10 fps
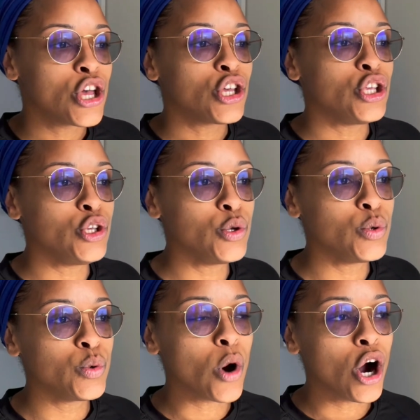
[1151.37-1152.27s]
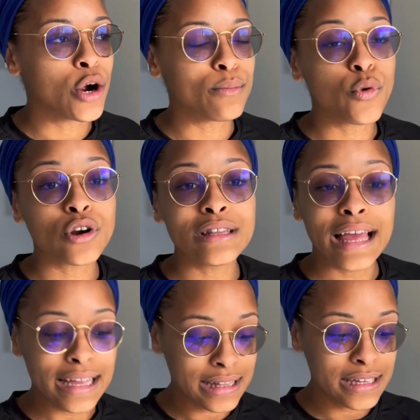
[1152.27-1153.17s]
you are more
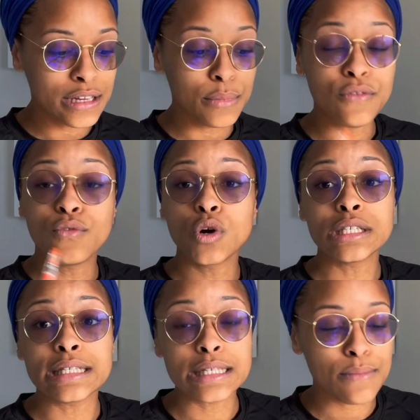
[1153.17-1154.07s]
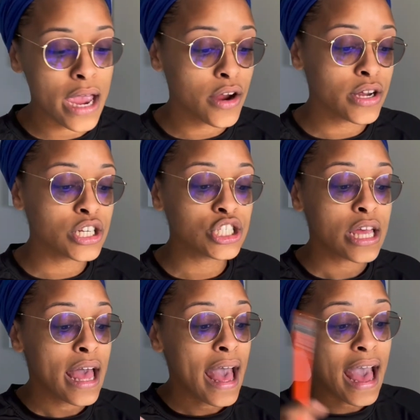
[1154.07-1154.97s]
likely to be forced into marriage,
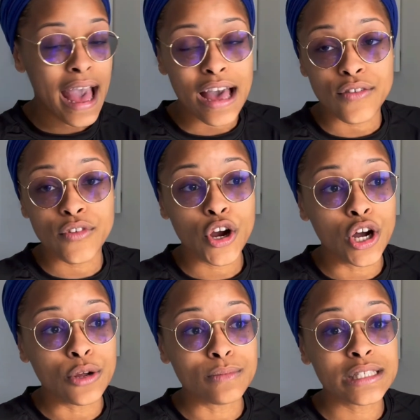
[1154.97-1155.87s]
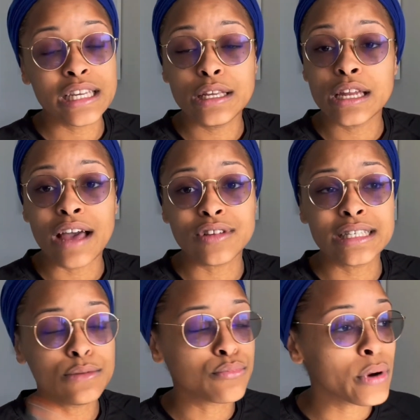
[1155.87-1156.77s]
have a teen
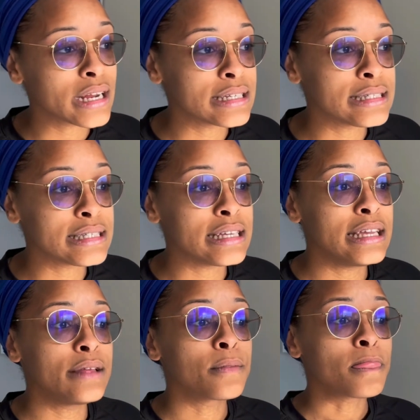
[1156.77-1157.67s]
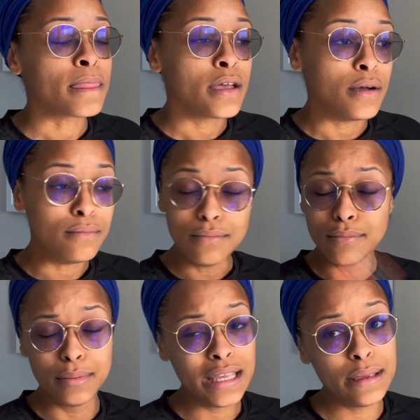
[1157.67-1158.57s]
pregnancy,
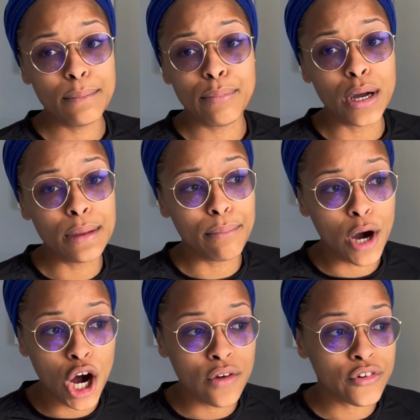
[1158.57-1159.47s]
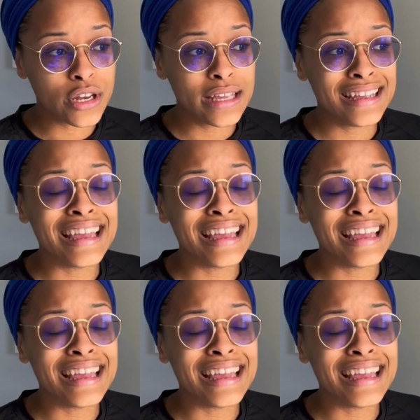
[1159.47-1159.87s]
be put in poverty.